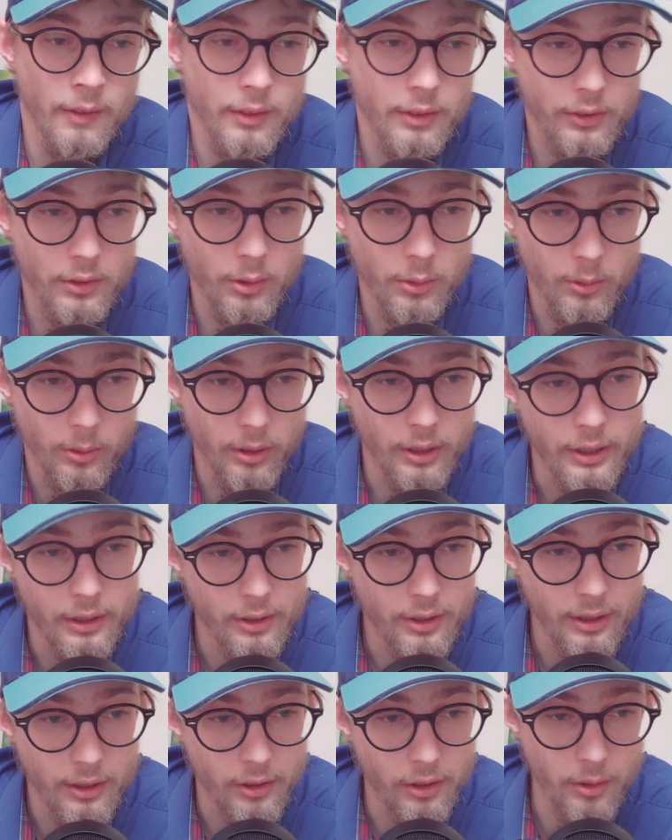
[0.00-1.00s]
So
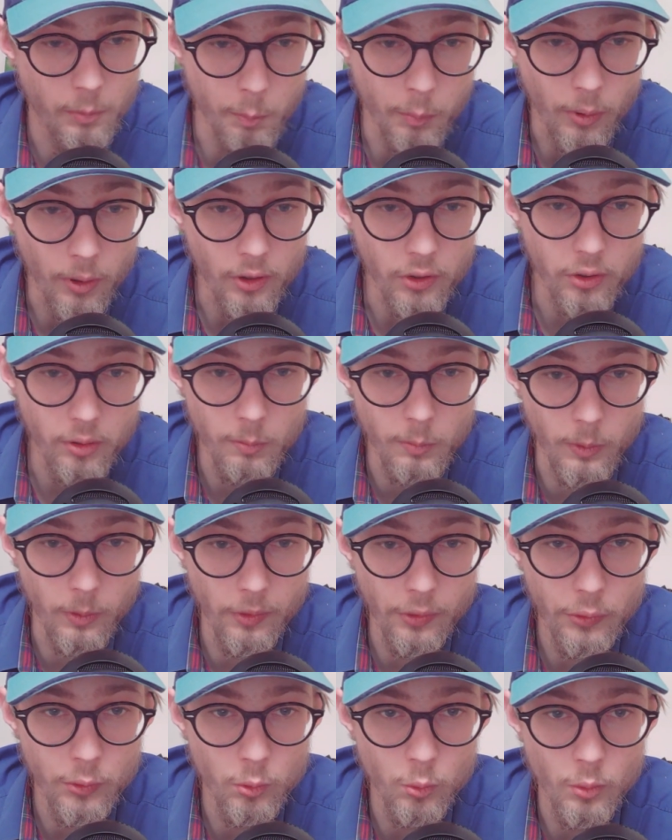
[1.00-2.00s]
it, it's
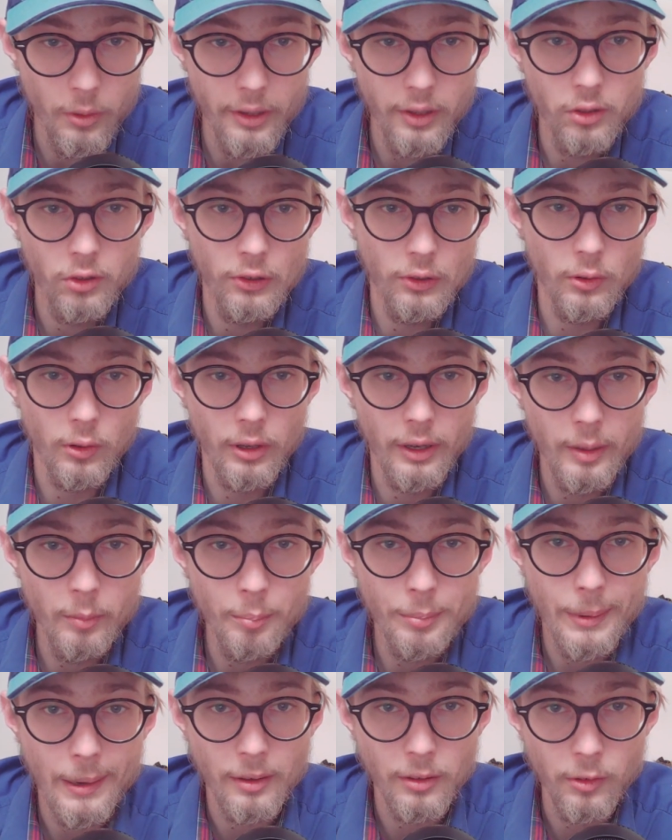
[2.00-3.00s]
possible to raise your
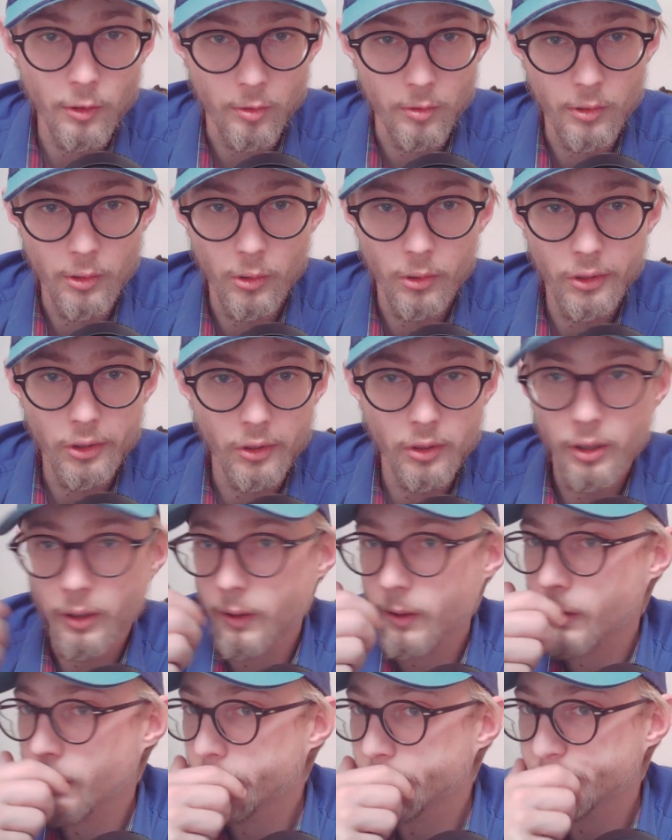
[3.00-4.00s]
impact of those.
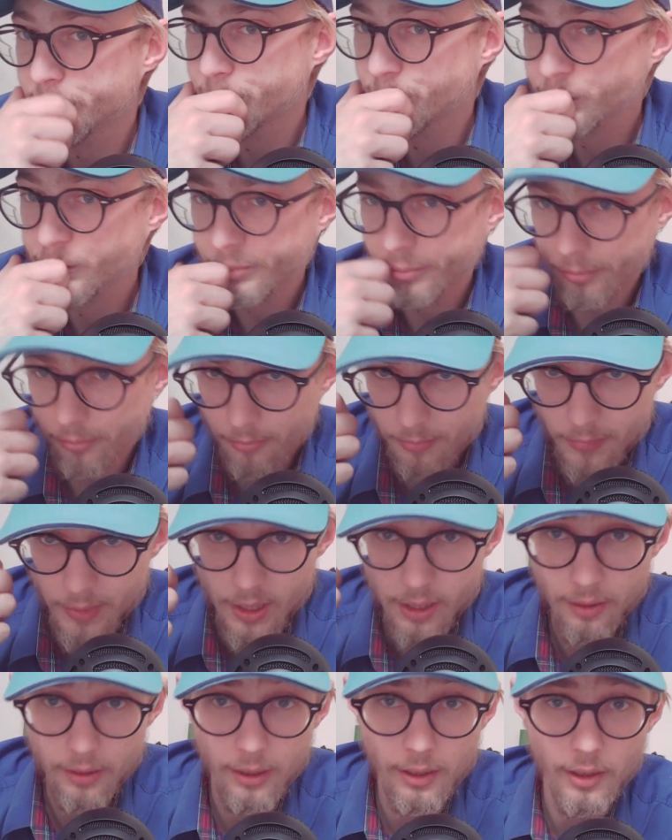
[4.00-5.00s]
Um,
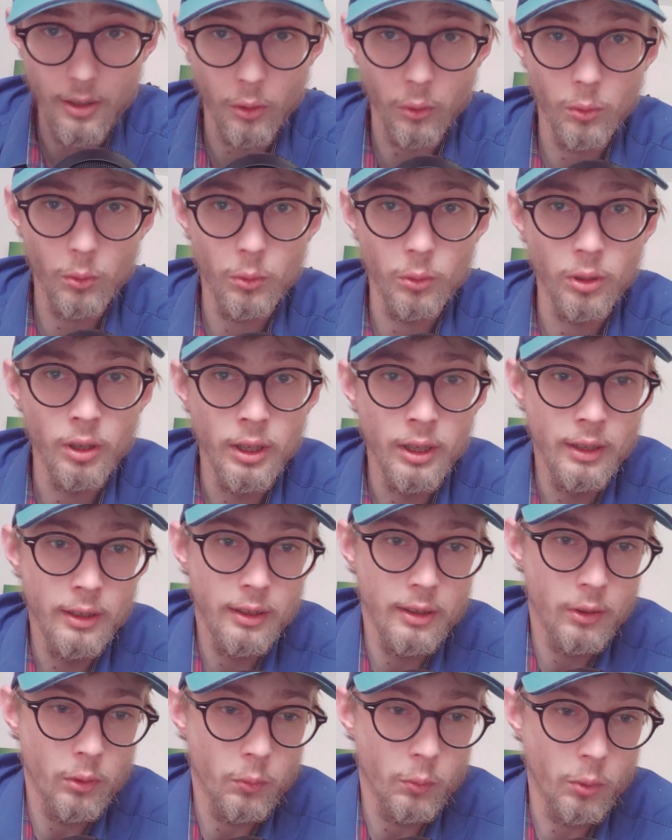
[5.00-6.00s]
now,
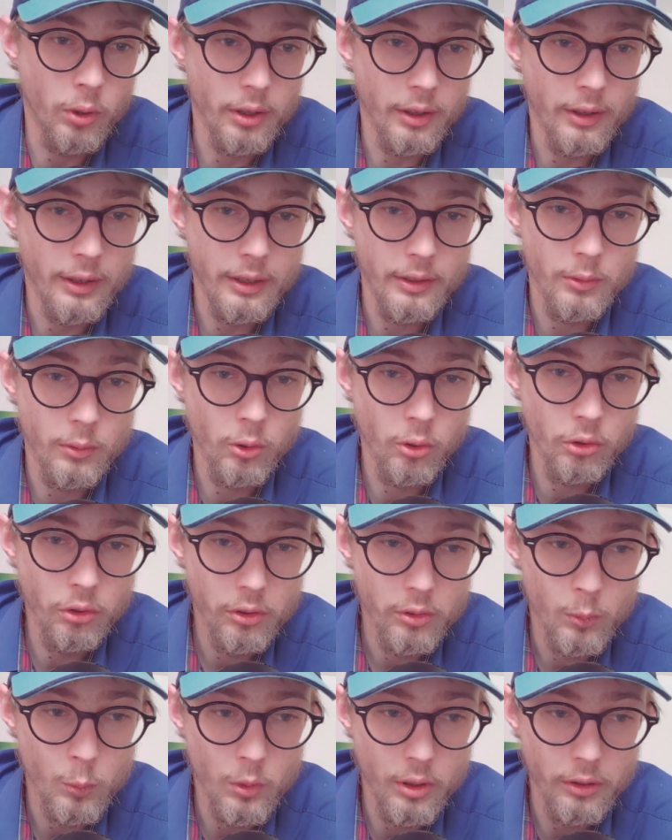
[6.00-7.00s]
what I
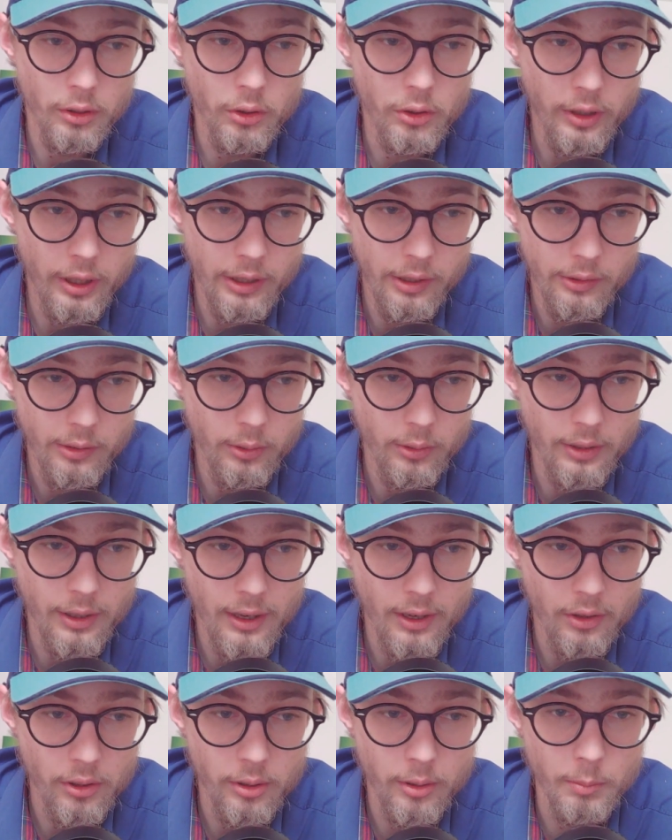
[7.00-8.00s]
also want to tell you
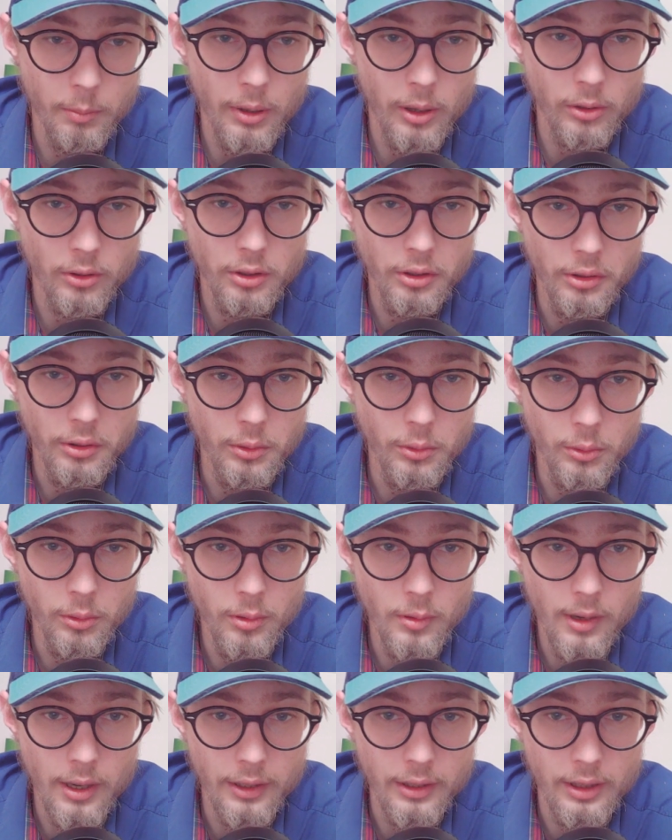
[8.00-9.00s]
guys about the U
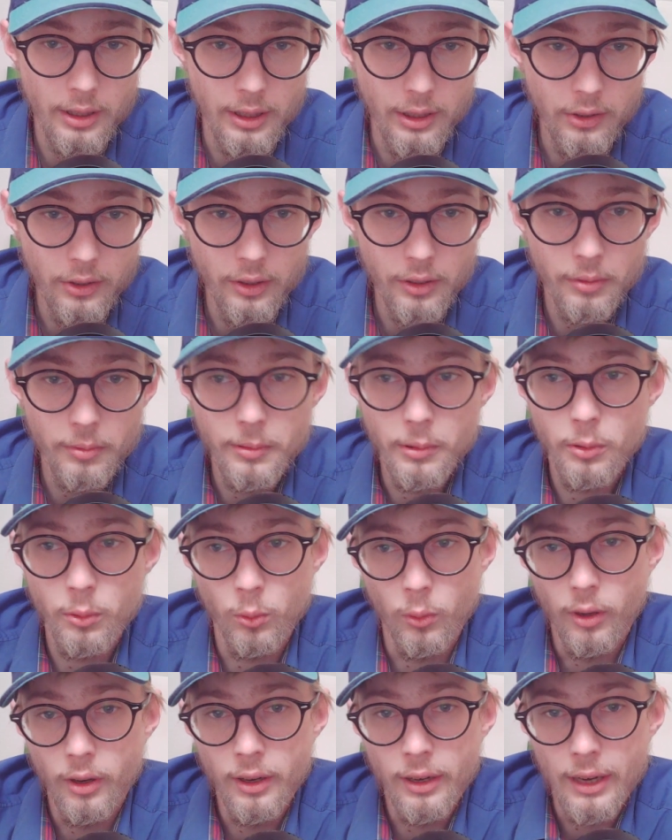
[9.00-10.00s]
U I Ds, if
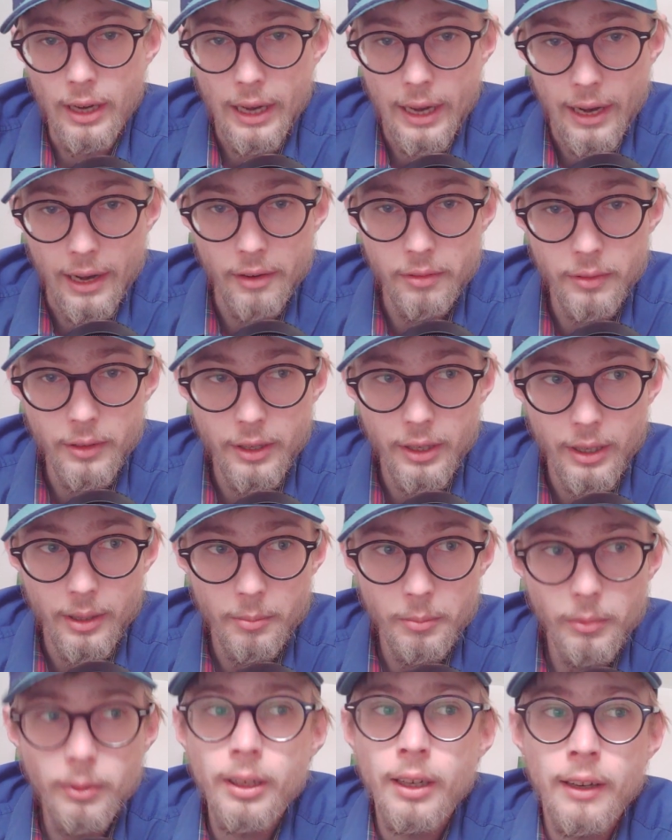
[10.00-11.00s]
you have
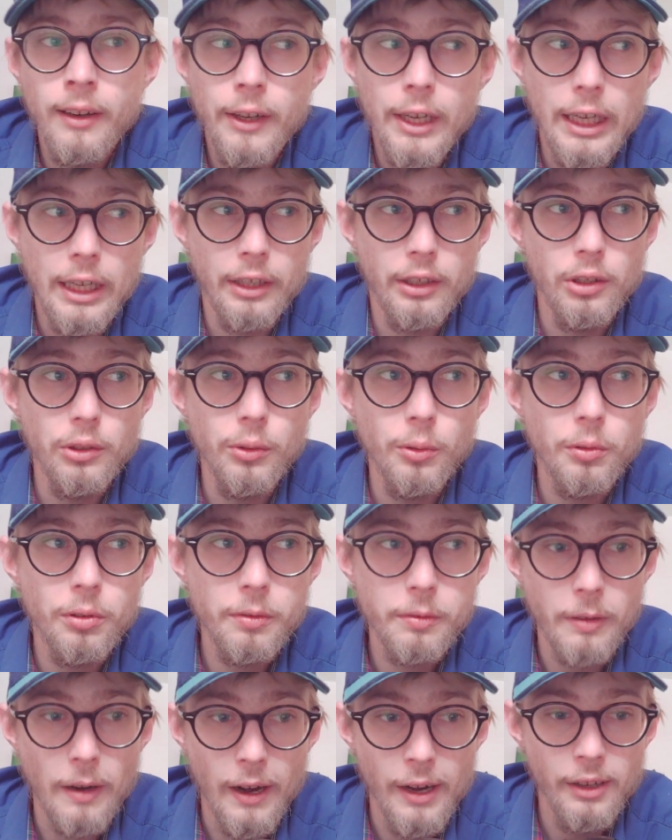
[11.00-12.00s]
them and you
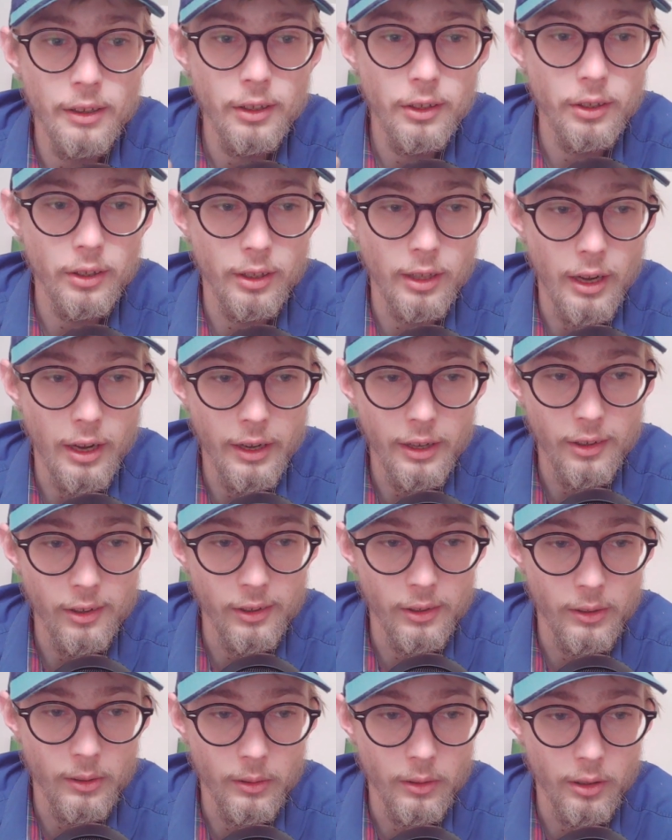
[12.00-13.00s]
find like
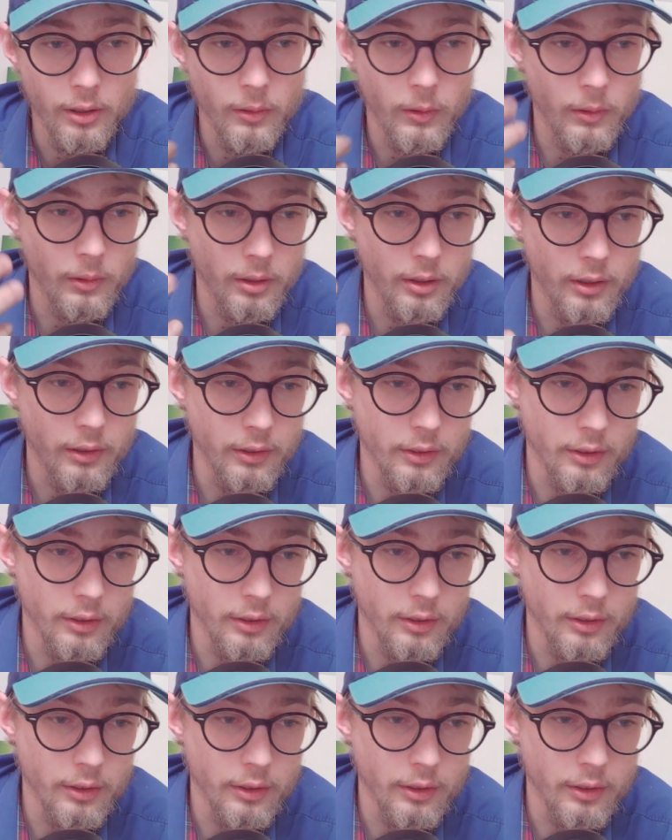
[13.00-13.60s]
a, um,